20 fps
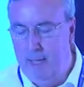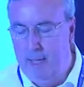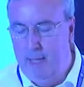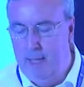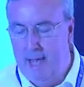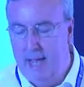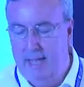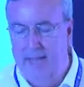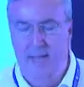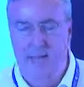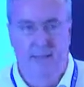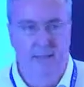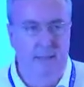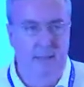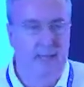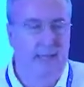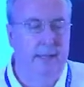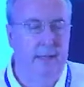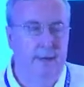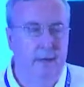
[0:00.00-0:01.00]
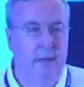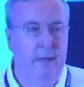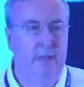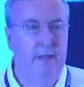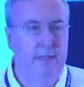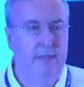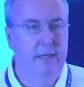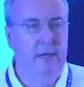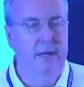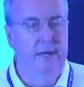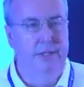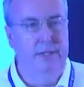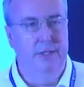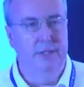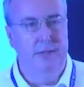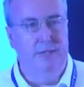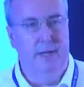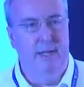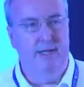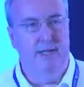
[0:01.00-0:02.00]
And then there are
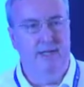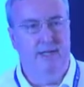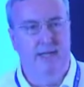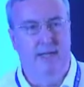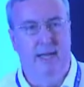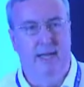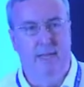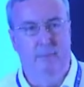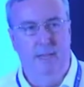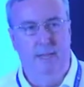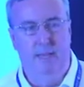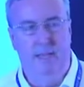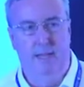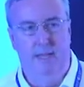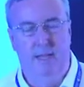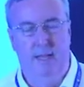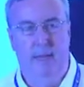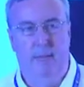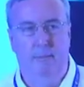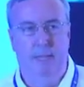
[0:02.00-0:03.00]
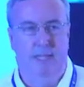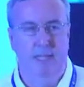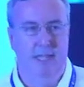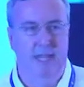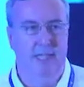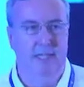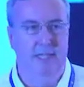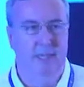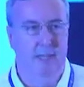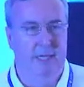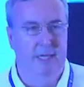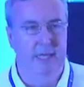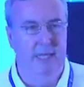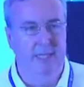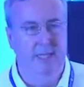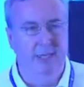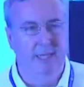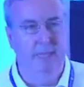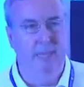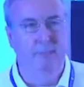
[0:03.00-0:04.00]
issues around sustainability and climate change, because
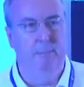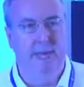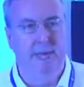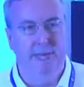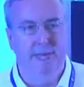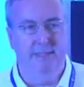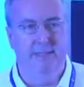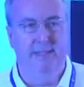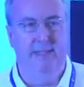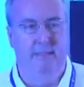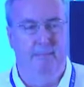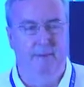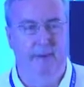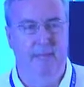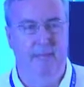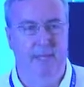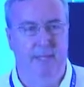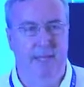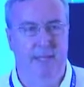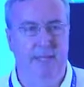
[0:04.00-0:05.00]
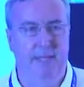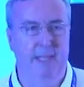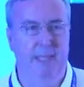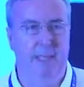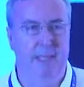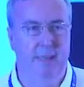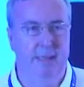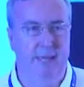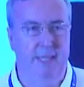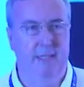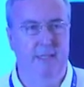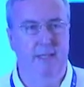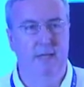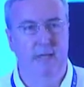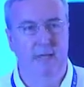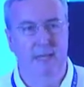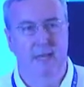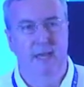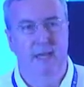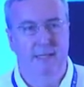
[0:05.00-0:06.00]
GDP isn't everything. GDP
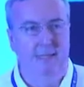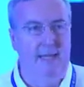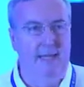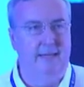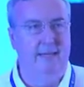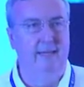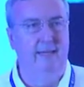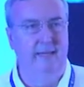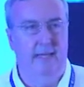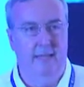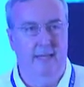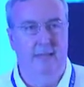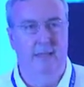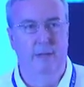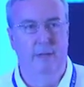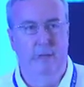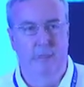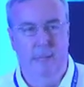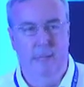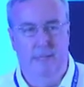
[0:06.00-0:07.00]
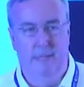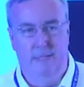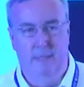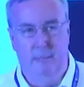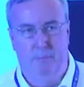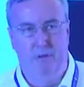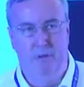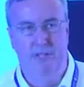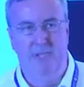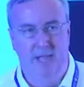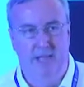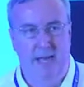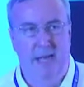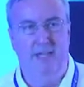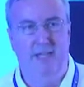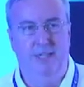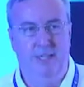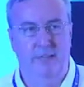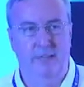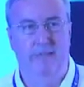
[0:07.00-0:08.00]
doesn't include the
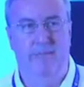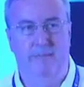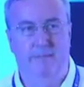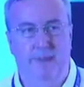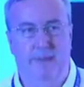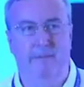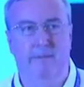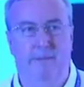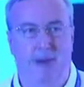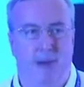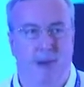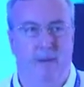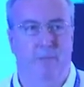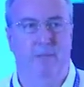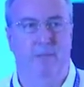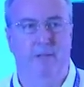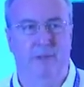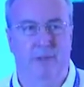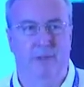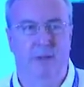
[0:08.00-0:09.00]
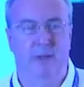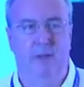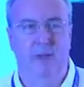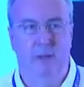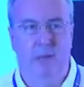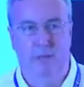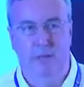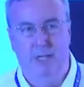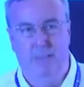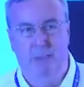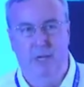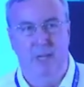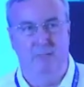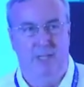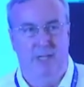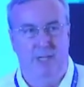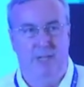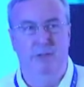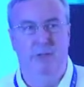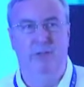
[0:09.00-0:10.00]
depreciation of the environment, which
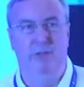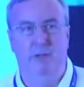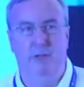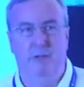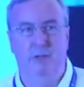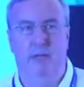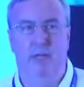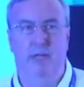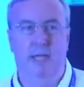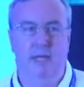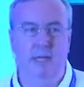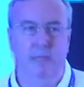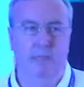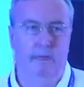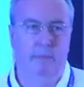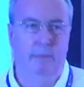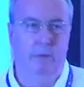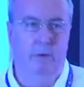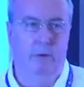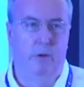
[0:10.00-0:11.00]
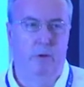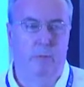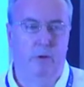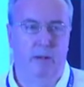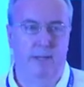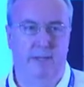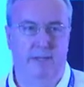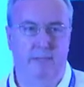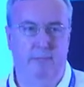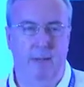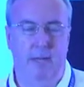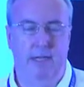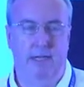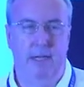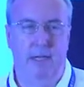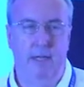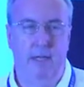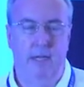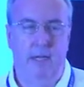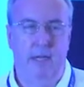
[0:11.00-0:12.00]
perhaps it should do in a more comprehensive
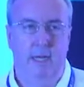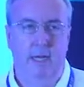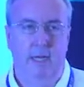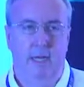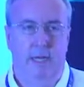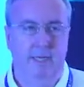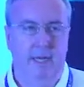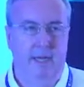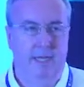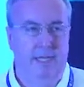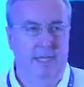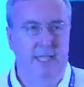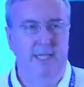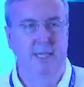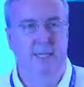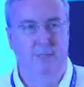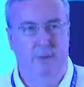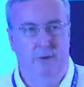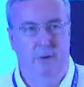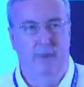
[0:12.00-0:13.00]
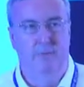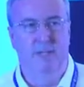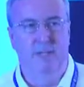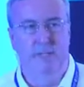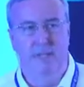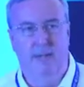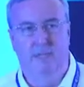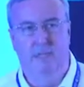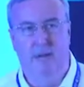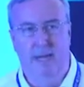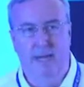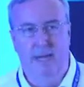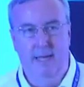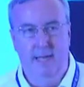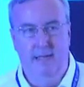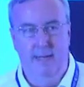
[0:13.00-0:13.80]
measure. And those issues are obviously very